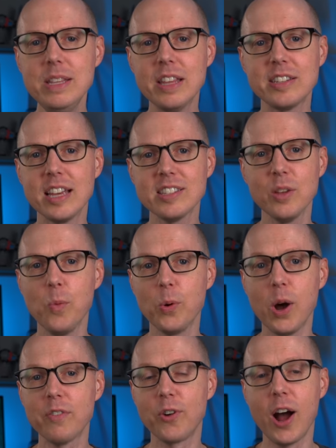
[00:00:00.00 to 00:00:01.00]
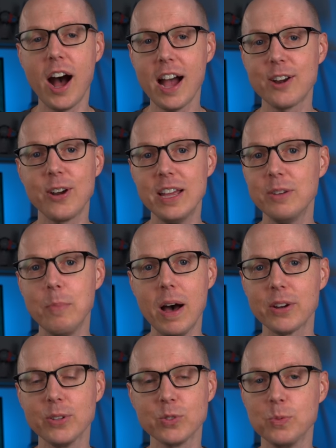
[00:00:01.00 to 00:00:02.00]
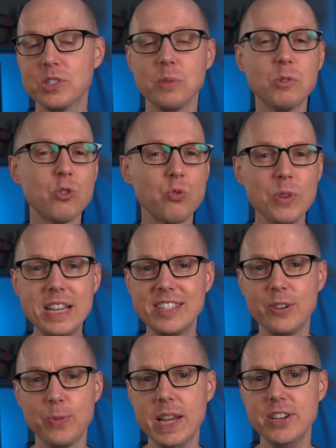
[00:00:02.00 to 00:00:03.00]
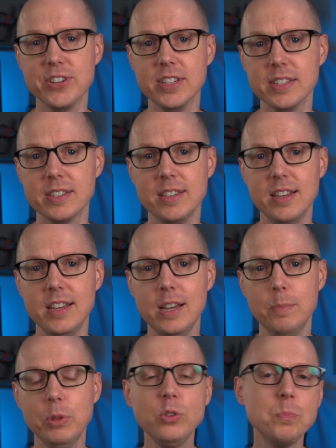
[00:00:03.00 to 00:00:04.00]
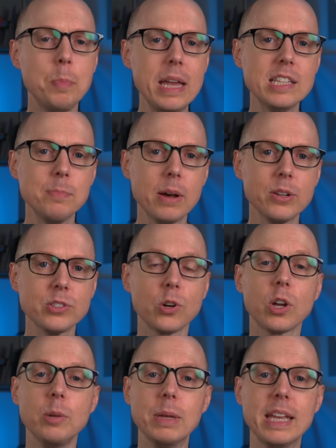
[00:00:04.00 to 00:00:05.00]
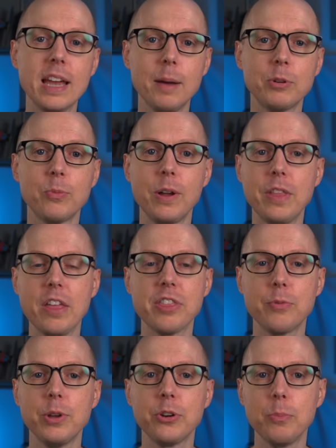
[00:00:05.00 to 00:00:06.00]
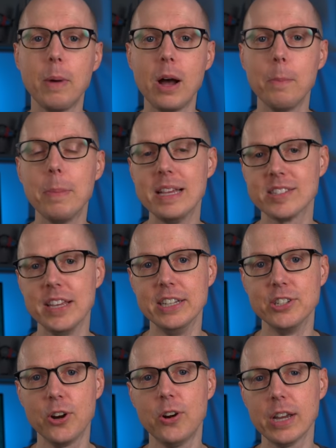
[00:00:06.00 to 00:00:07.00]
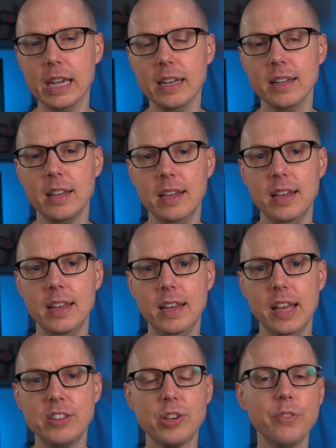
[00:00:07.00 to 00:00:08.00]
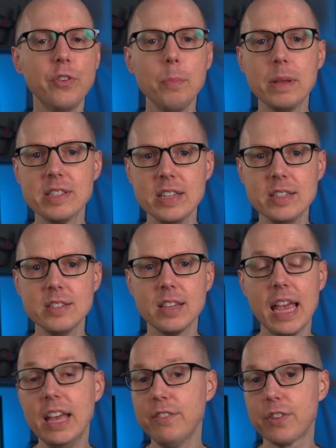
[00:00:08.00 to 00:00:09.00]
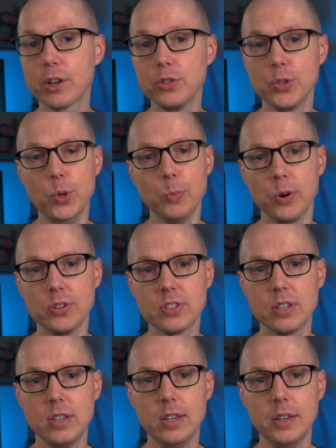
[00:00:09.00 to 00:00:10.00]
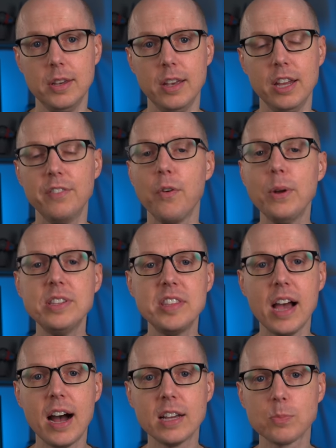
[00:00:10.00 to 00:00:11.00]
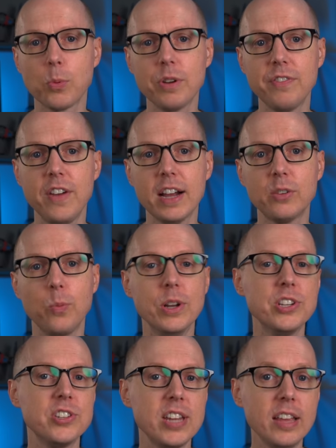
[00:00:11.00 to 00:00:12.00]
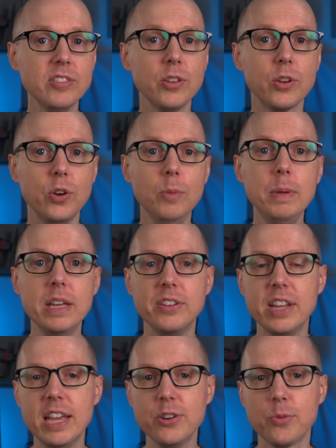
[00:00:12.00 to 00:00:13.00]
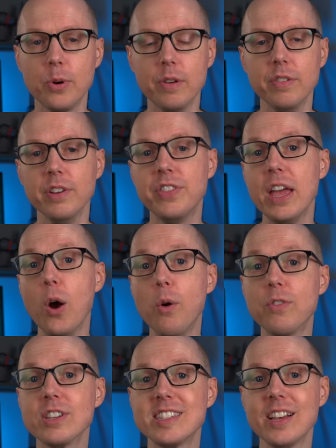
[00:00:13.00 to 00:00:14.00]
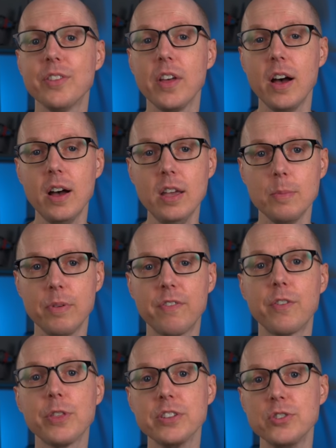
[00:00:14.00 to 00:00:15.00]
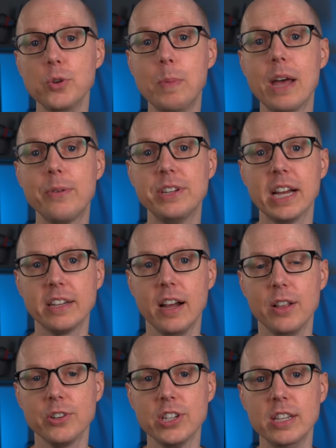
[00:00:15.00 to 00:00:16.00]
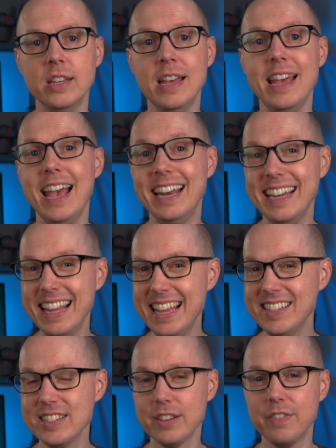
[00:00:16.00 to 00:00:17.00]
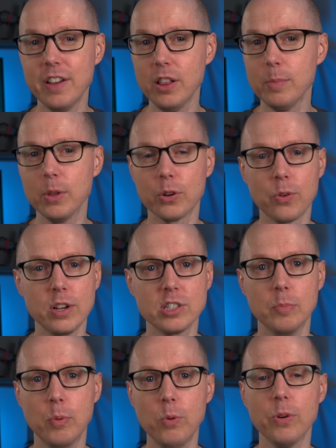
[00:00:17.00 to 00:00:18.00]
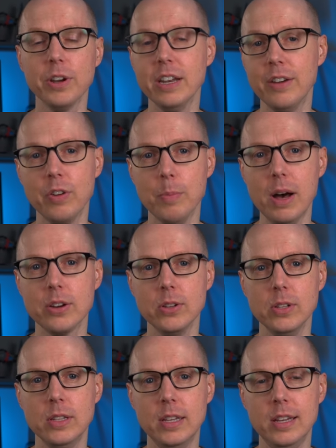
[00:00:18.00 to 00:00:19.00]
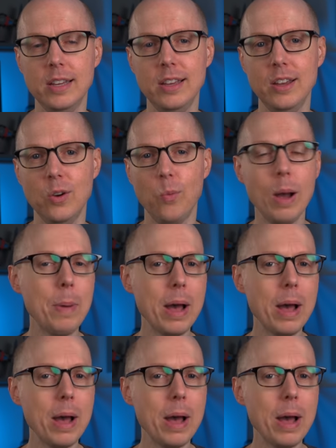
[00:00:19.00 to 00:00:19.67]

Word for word: mean that Tesla won't offer higher end models with some crazy ranges, but those base models are going to be kept around that 300 mile baseline target. It's good for business and for consumers. It avoids the Osborne effect, which Tesla could be in danger of if they oversell the hype for this new battery technology and it isn't available across the board in every model. Why